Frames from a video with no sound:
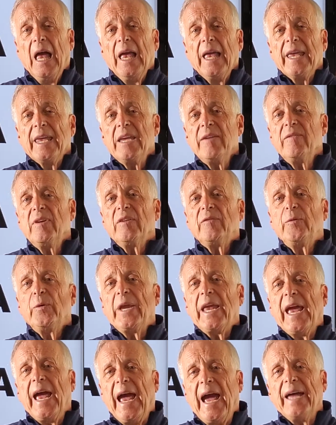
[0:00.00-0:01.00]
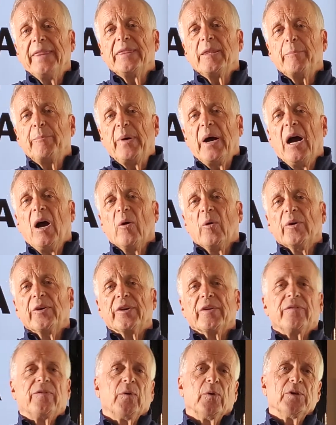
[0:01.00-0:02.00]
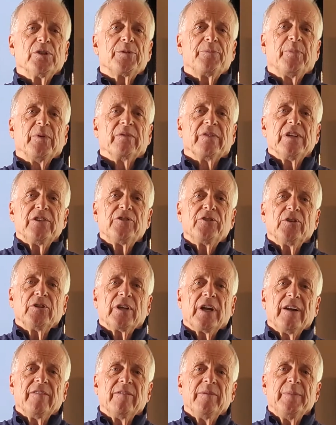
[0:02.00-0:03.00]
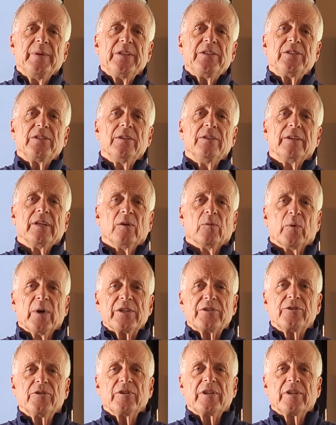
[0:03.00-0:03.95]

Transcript: Even if we had the power to force provincial governments in Western